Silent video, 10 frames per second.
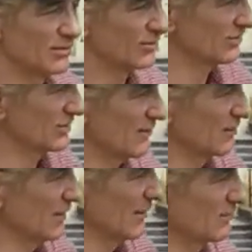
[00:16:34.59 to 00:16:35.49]
There's
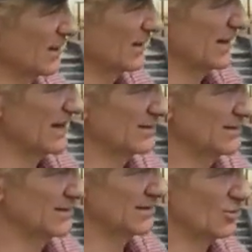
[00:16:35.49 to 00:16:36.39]
7 names. My
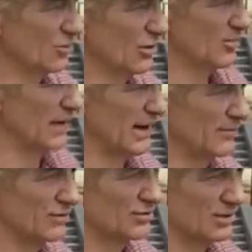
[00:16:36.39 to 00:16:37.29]
dad's Tony
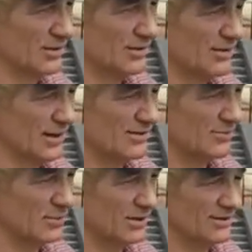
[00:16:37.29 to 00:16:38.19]
Pavich on the Daisy
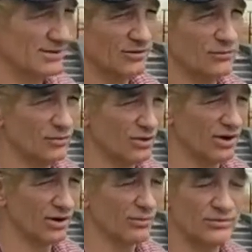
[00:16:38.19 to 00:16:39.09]
B. Silvo
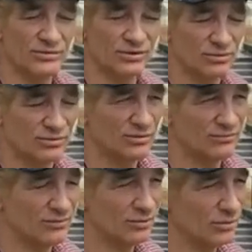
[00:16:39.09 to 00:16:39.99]
Carr was the owner of
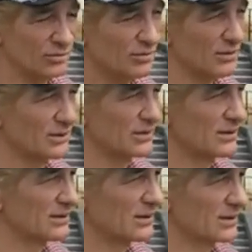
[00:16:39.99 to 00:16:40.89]
the boat.
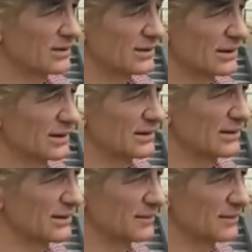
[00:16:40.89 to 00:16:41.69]
And